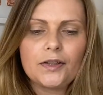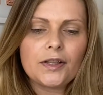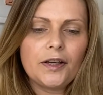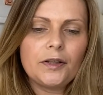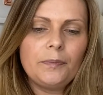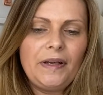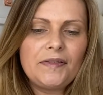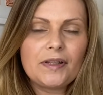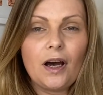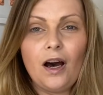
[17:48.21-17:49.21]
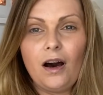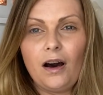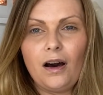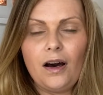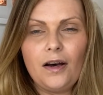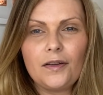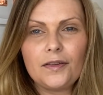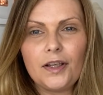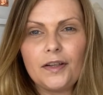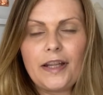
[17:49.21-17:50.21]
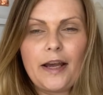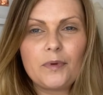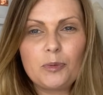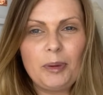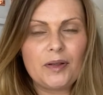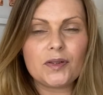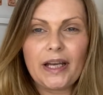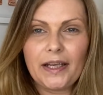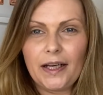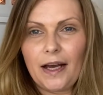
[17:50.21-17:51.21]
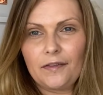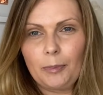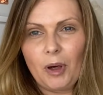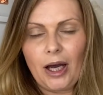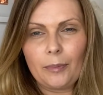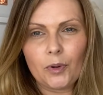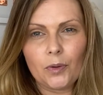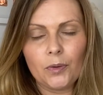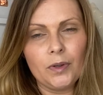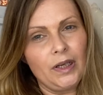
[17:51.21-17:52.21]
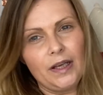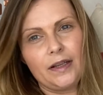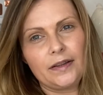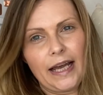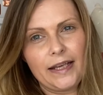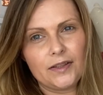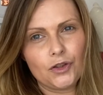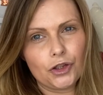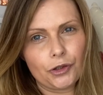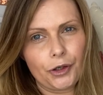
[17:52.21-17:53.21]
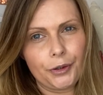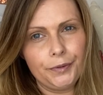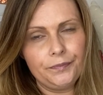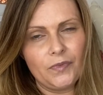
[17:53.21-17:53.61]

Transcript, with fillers: So the myths are that there was books taken out of the Bible. That isn't true.